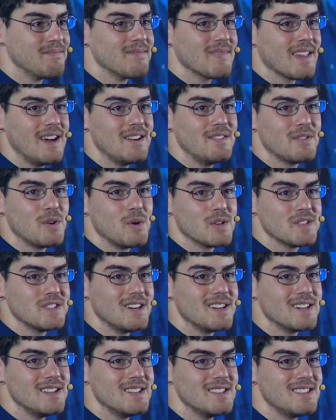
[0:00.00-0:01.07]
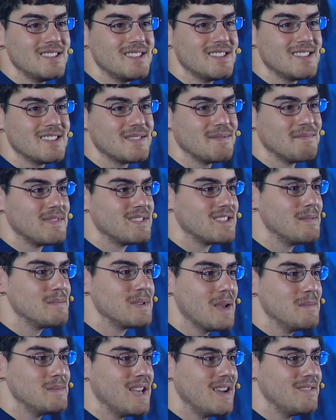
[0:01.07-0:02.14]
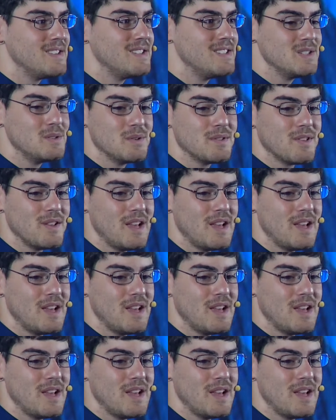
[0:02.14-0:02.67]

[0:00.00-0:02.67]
and of course artists sometimes have to deal with a